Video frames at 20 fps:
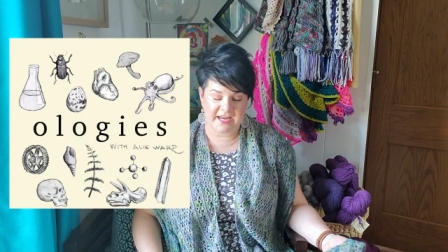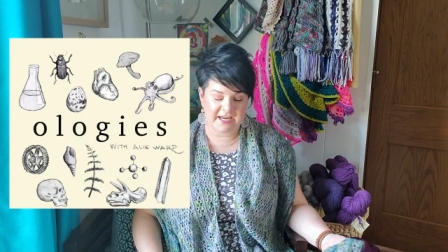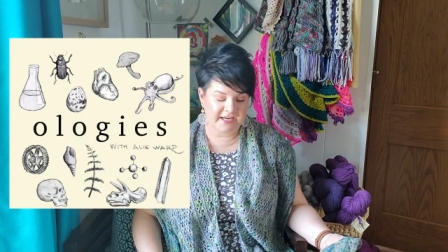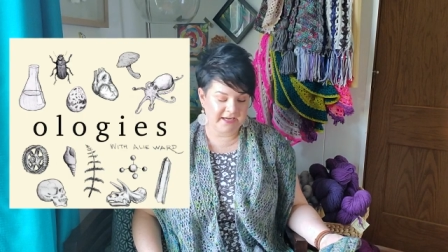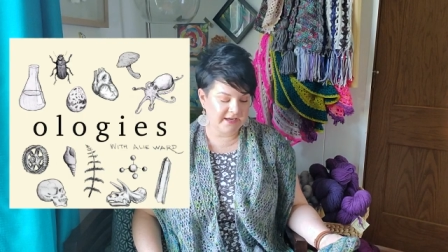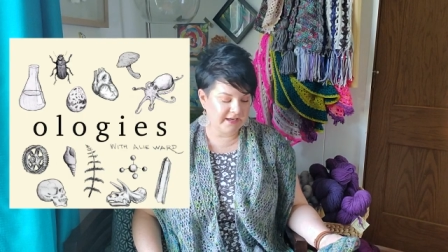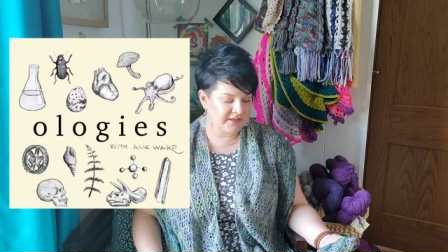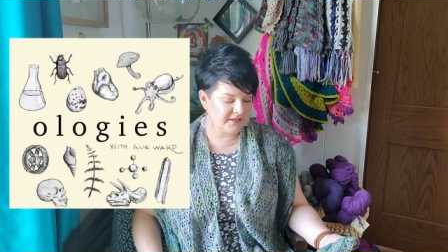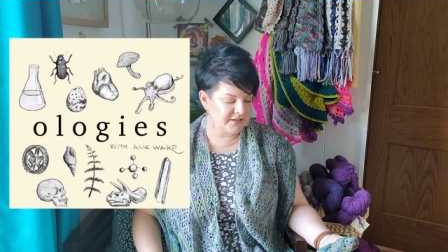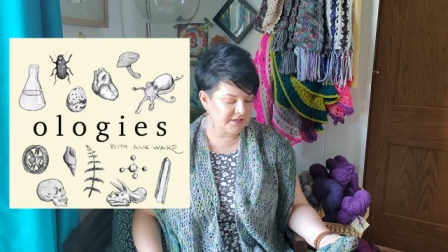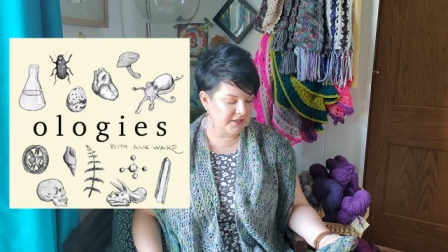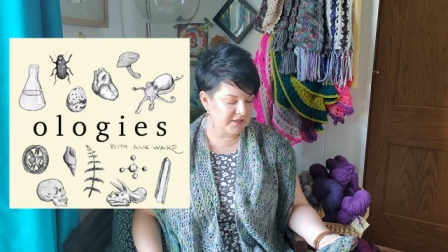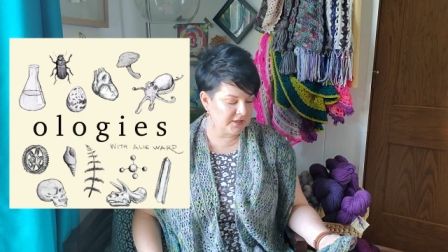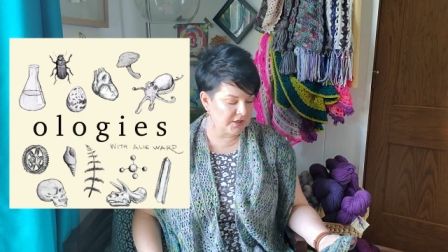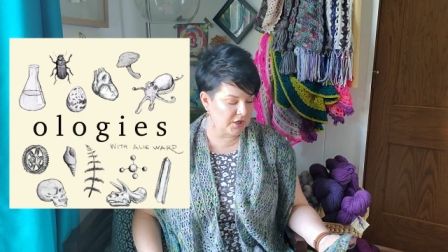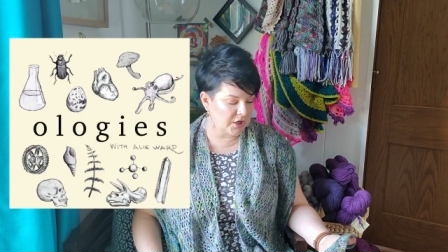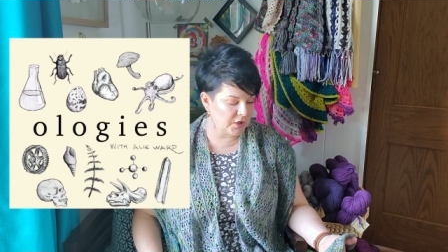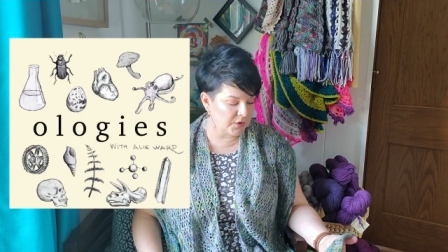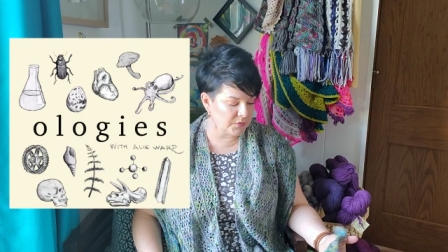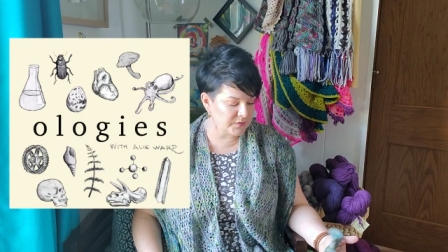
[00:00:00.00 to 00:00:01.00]
And the
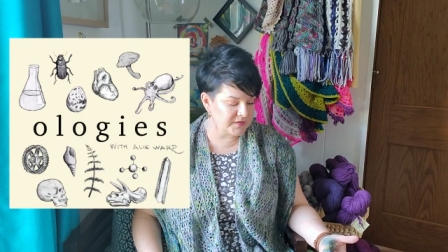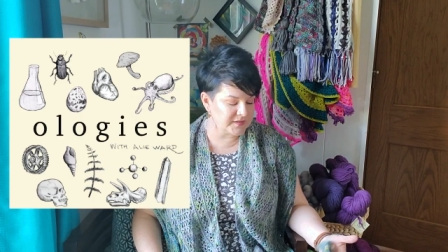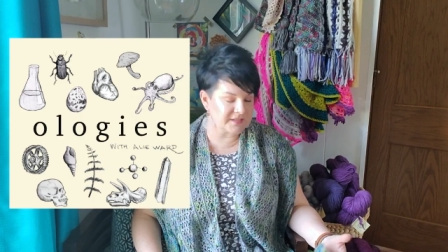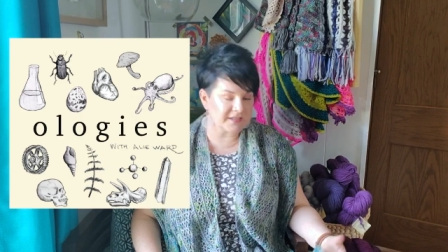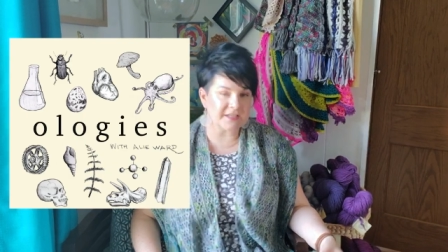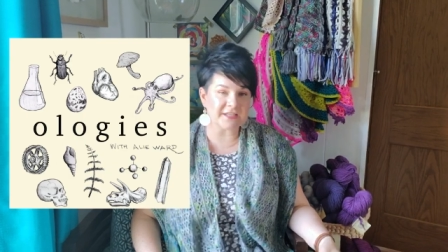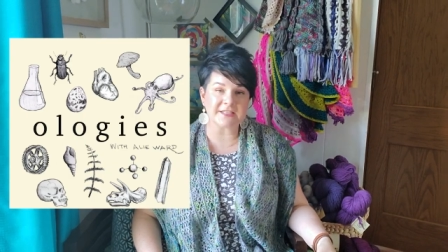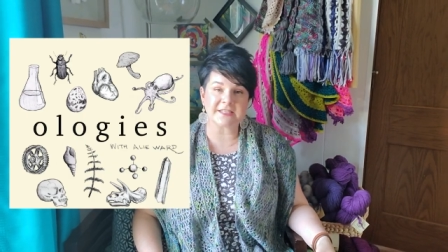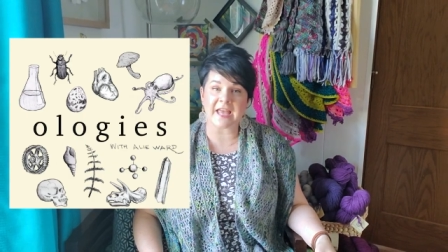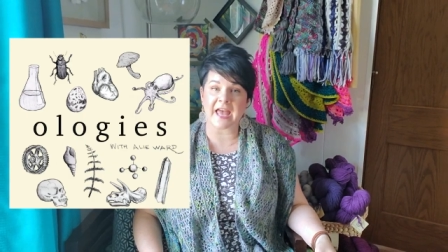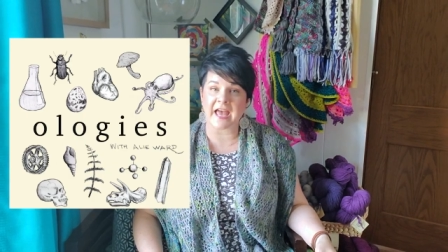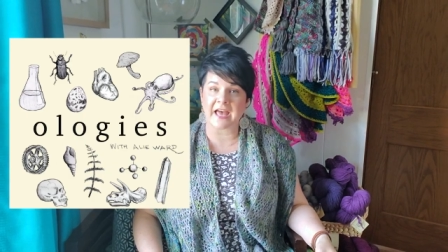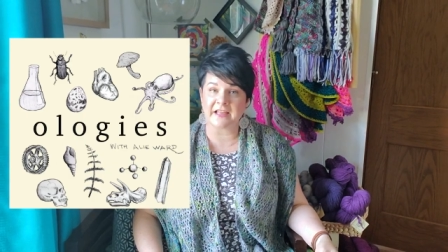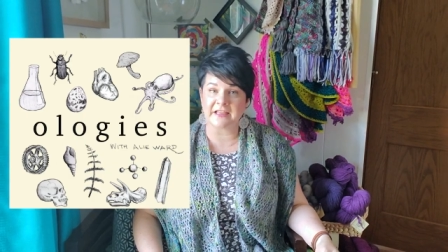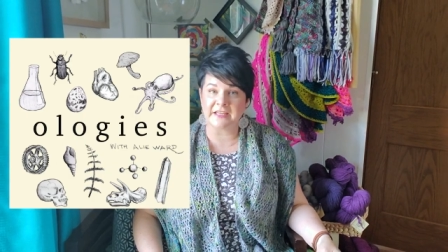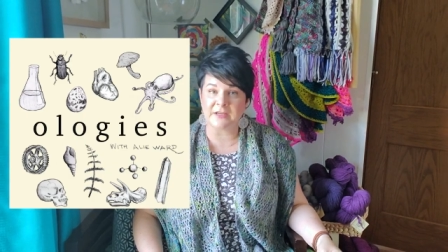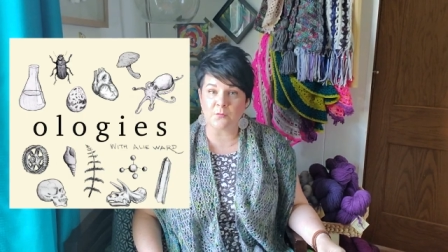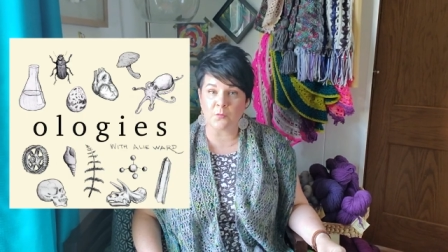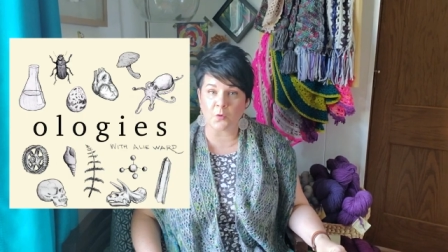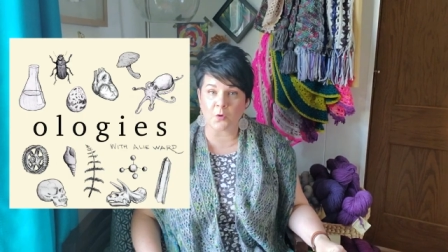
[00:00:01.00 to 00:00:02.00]
host is
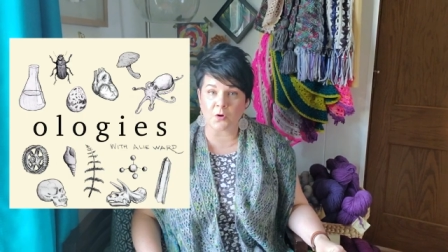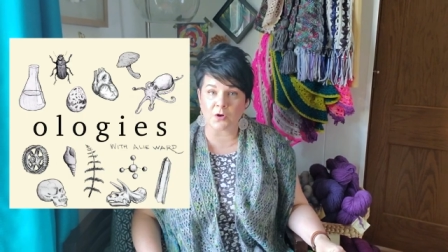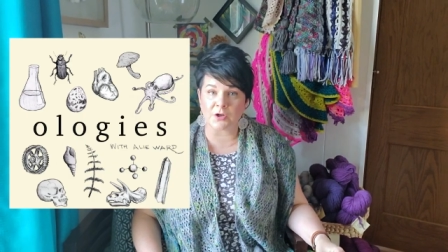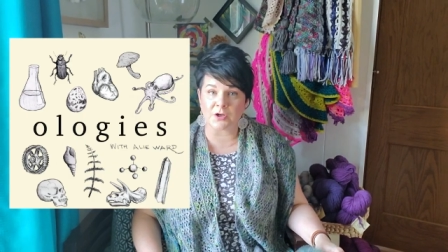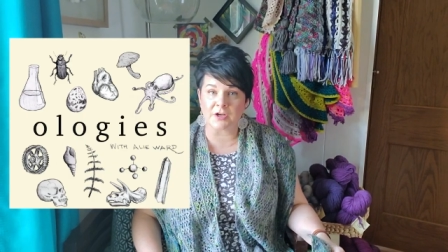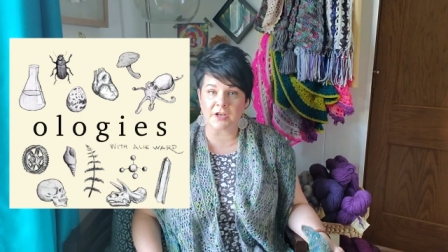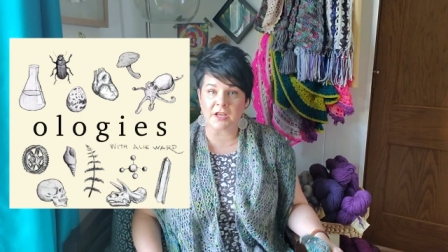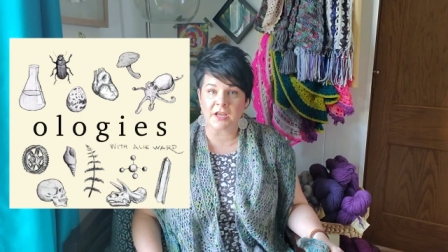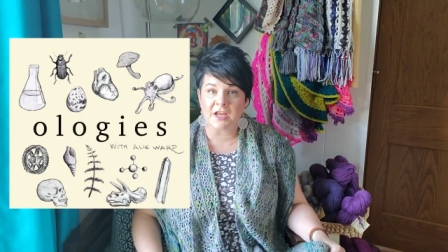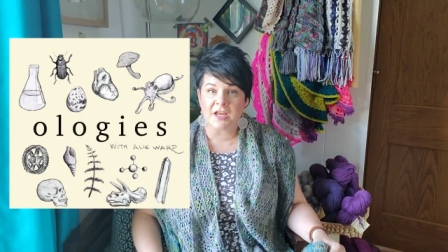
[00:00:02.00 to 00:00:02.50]
Allie Ward.